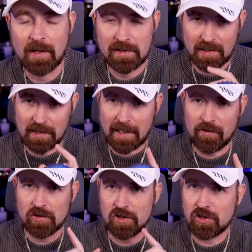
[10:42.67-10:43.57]
So the
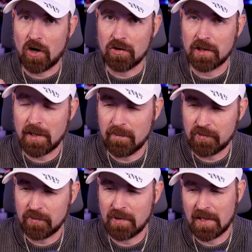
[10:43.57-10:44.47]
leather's starting to come
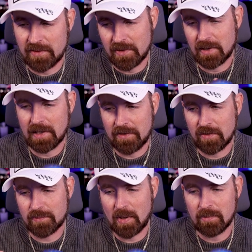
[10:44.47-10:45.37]
through now. So the leather
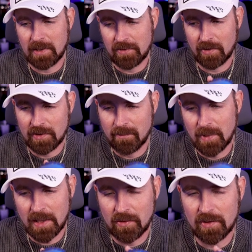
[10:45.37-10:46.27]
is probably either in the
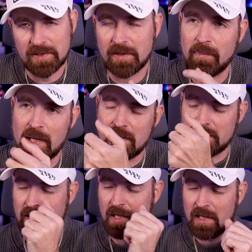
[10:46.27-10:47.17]
mid or it's in the base.
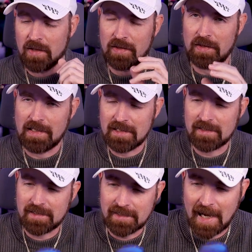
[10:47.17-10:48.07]
They didn't
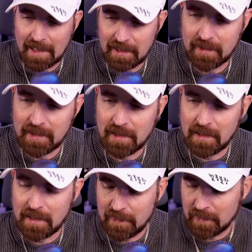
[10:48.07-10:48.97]
stack it
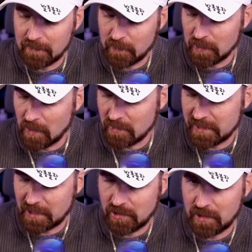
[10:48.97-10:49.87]
in the note
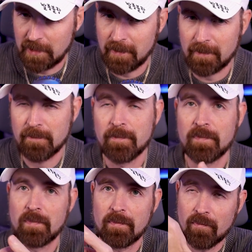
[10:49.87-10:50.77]
section here.
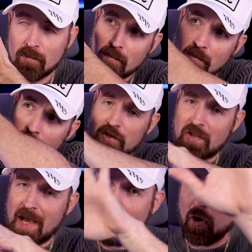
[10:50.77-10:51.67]
Just
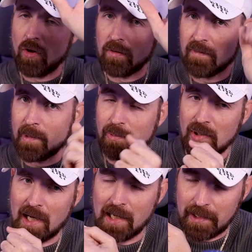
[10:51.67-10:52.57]
had all of them
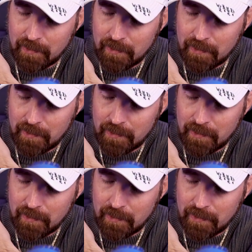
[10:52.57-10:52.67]
applied.